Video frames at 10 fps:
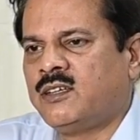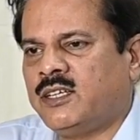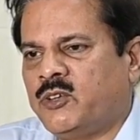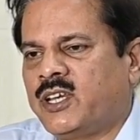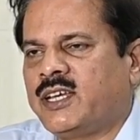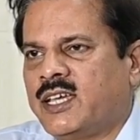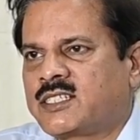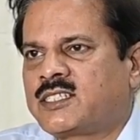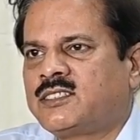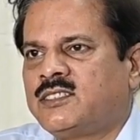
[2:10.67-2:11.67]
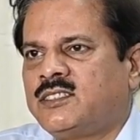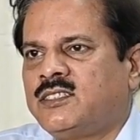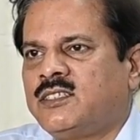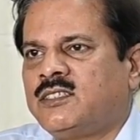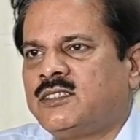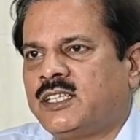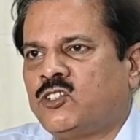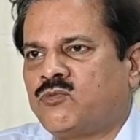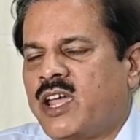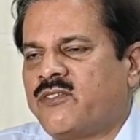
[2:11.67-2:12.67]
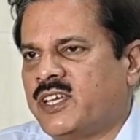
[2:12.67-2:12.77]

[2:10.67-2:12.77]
during next 3 to 5